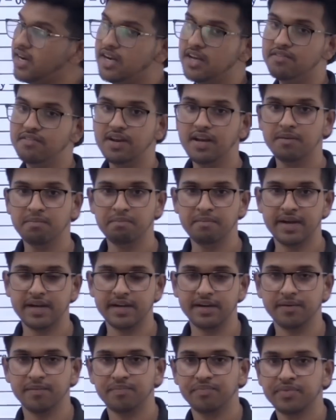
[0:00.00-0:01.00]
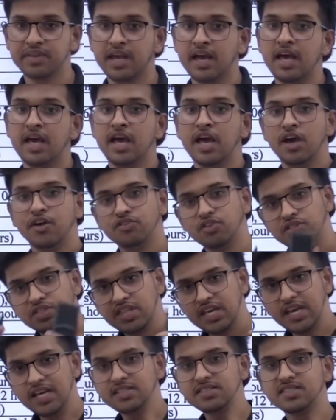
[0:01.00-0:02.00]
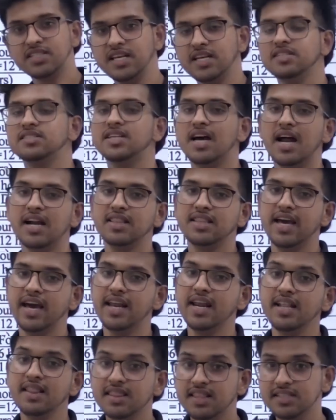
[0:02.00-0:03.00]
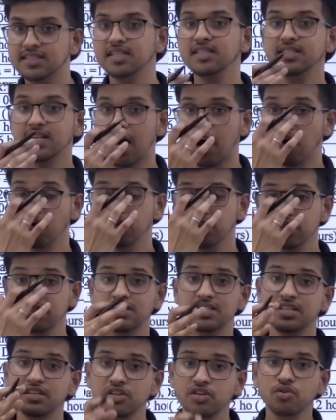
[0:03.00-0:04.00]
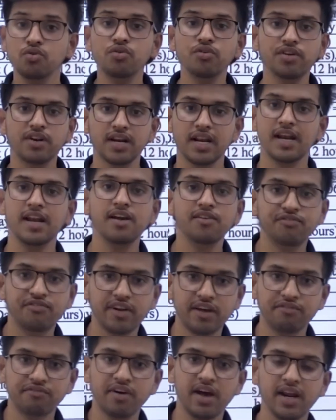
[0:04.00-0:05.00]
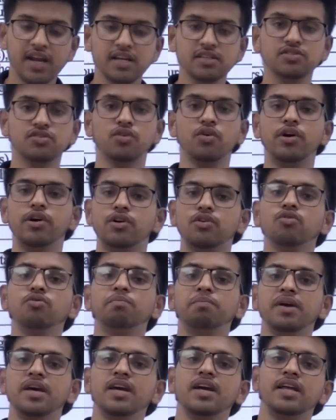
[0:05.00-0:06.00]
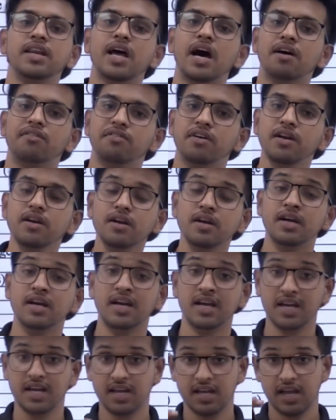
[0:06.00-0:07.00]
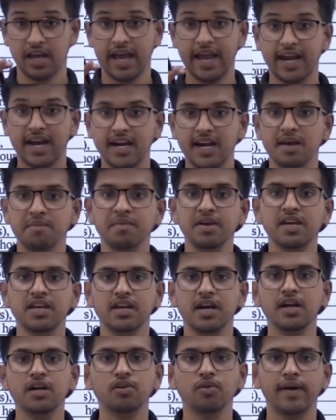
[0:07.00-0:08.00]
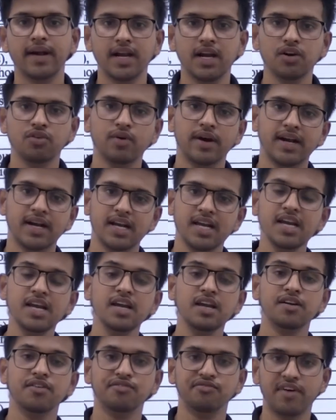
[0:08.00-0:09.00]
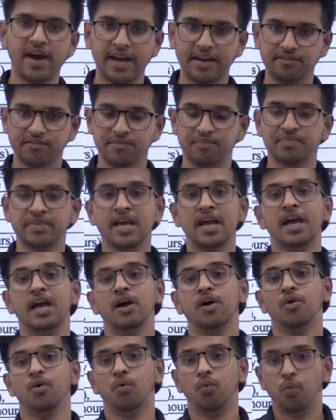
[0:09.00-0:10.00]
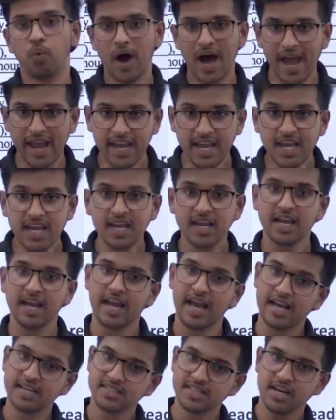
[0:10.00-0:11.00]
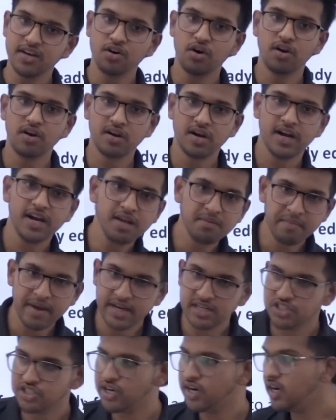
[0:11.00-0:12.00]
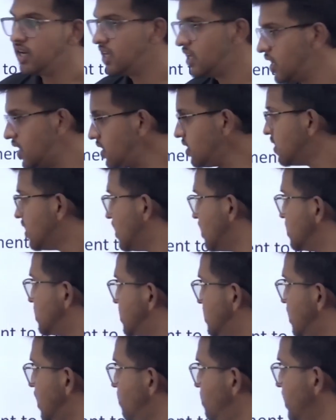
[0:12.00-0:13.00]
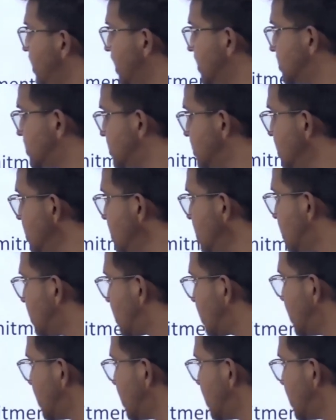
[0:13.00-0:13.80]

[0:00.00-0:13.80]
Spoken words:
development. So these things are there, and this is how this new training framework is going to be in our academic year 2025. Why? As I already mentioned here, CBSE